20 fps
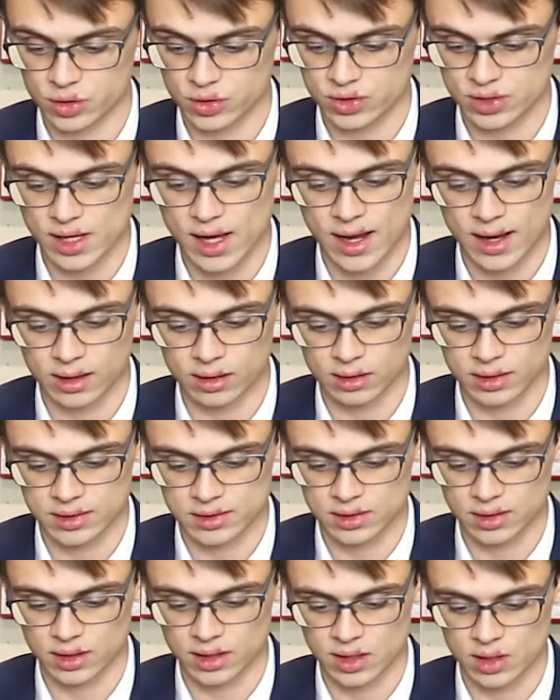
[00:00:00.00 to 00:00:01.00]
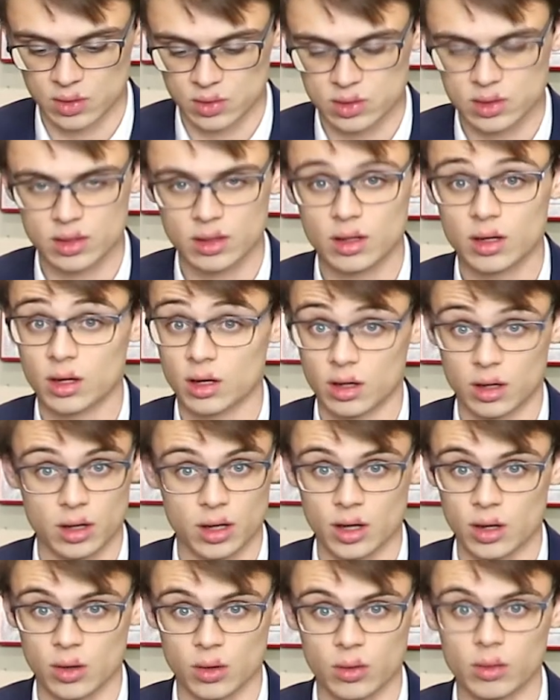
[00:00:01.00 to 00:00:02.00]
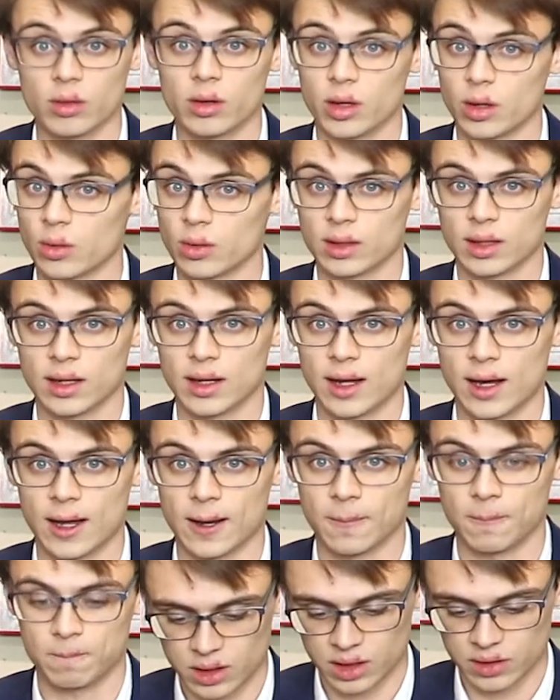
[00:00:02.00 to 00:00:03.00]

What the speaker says: your style isn't cute. No, no it cannot.